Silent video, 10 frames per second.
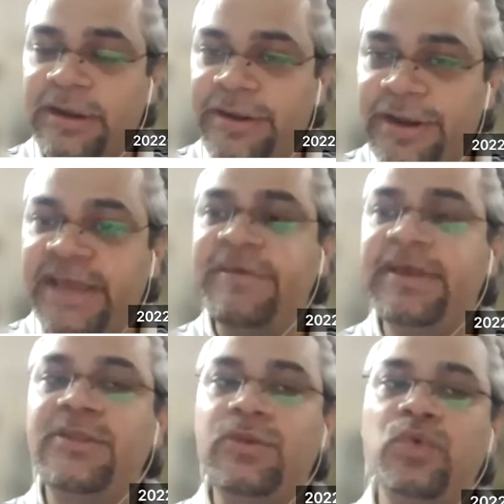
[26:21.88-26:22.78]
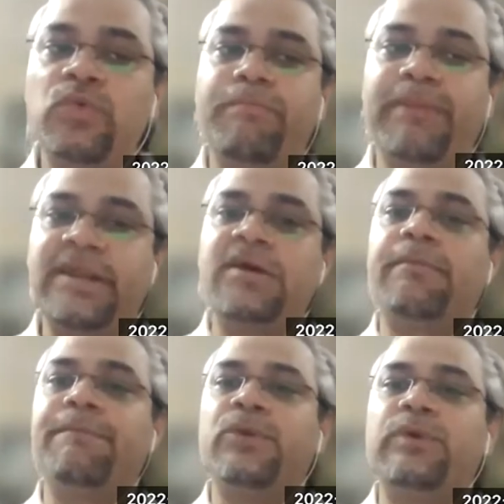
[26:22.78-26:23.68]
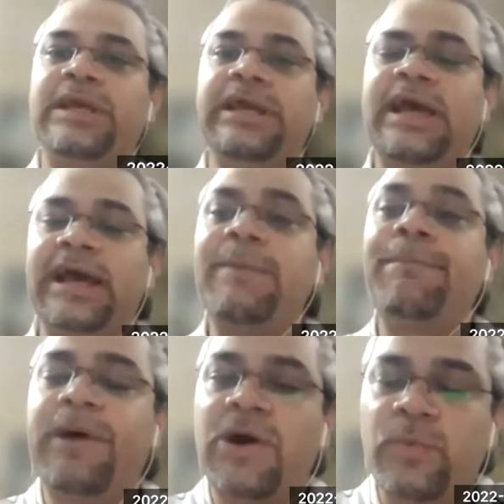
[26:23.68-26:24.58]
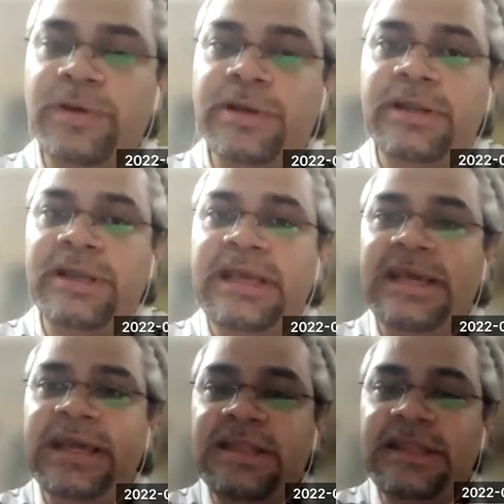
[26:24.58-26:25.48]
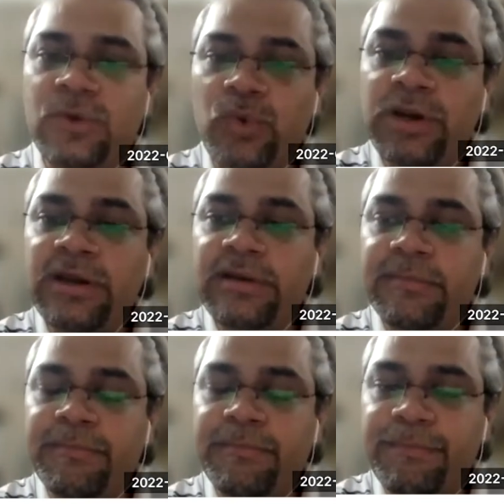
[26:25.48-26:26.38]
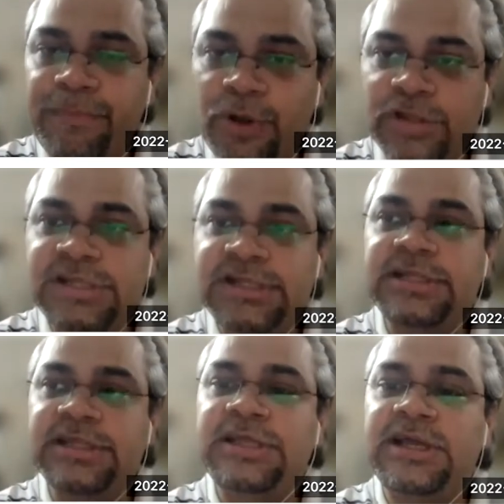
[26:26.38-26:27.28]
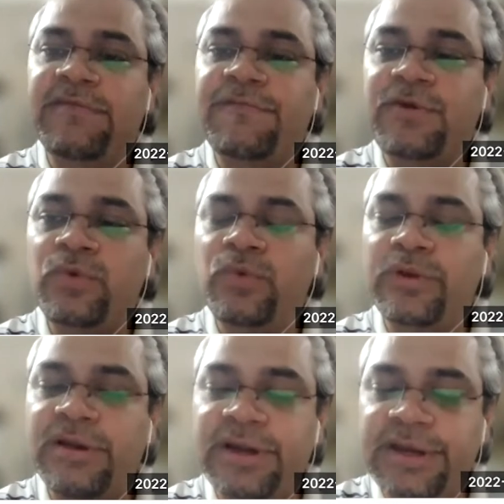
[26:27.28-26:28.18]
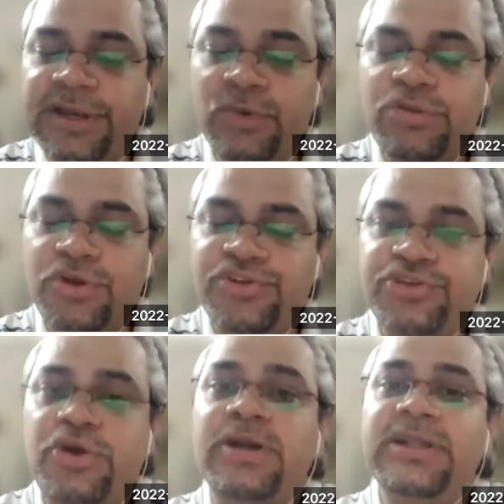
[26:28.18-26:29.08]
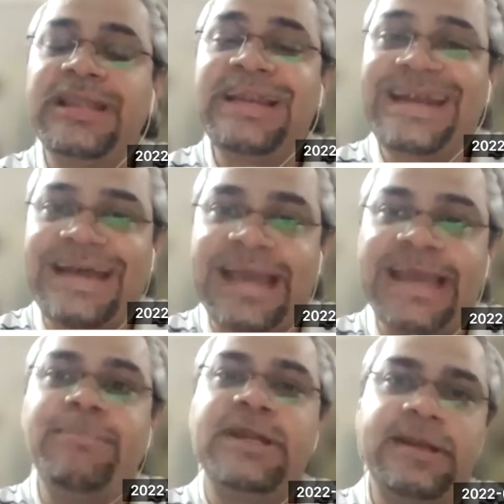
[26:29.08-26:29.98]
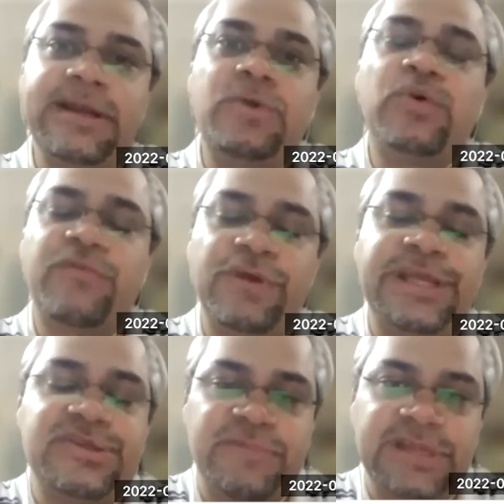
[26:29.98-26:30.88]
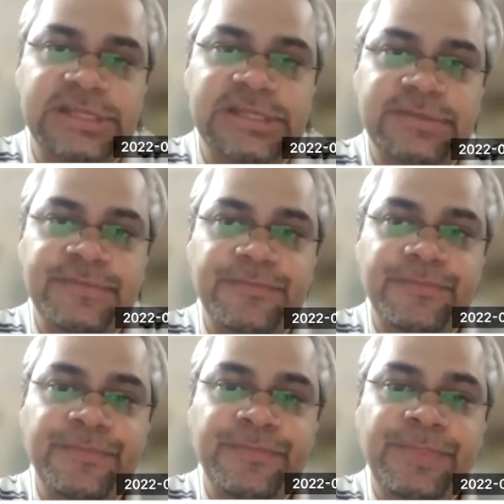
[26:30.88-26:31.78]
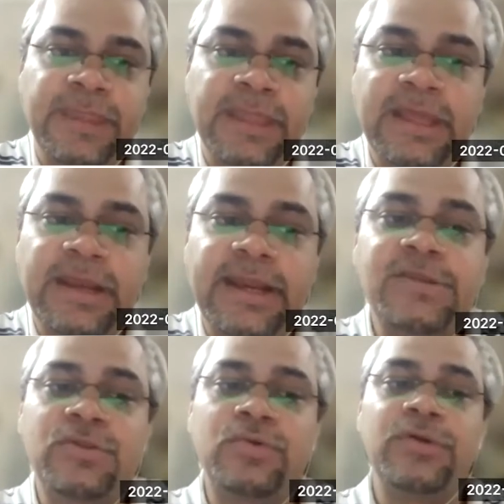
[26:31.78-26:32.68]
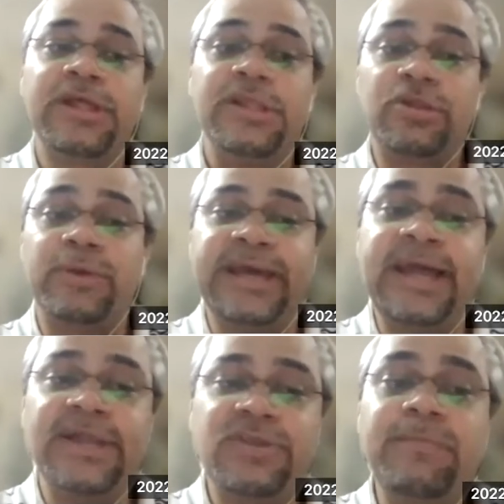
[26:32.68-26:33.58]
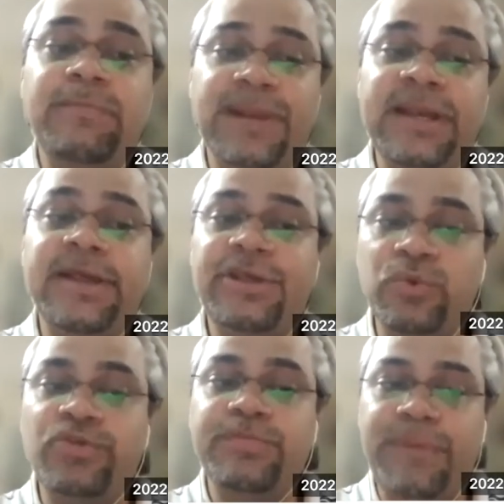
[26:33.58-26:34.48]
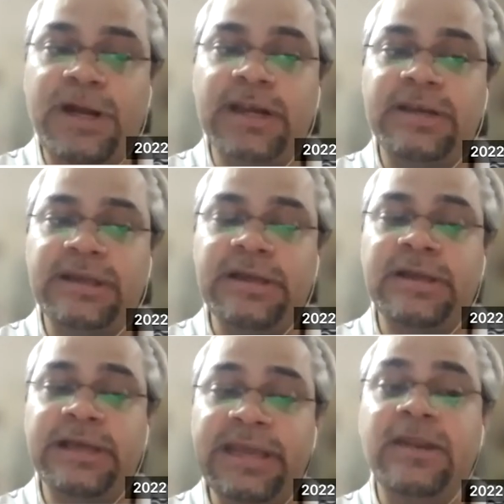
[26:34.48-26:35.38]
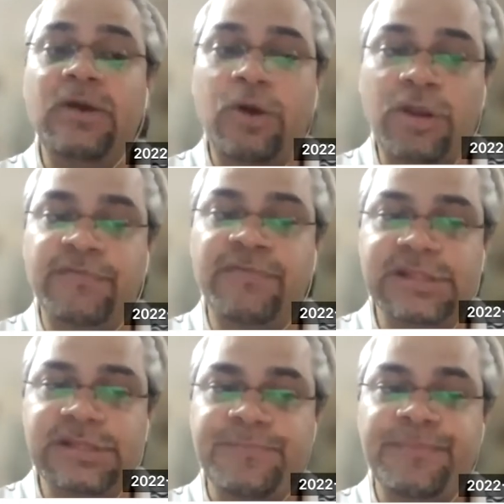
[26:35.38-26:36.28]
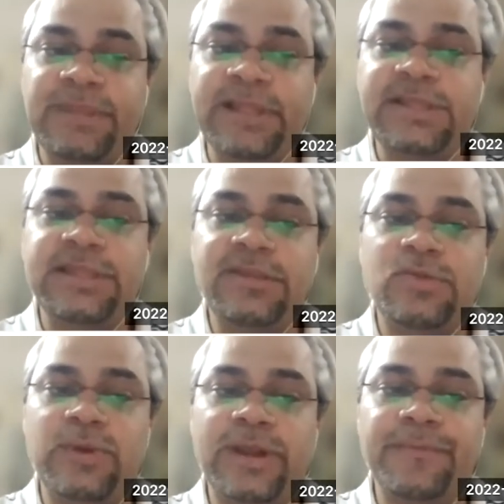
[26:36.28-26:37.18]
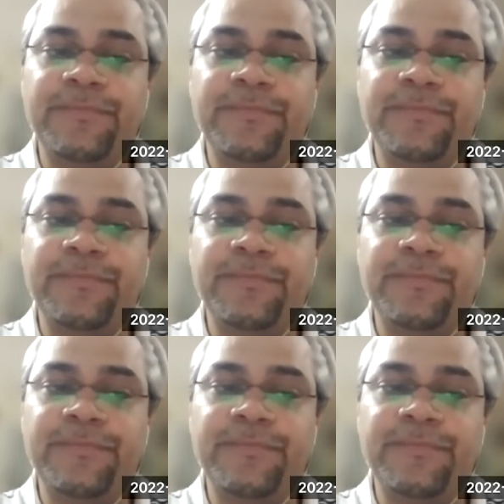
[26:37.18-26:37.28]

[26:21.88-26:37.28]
driving through better computing and power in the whole process itself to reduce or shorten the time that it took for each of these. Right. So AI actually played a huge part in all of this. That's one.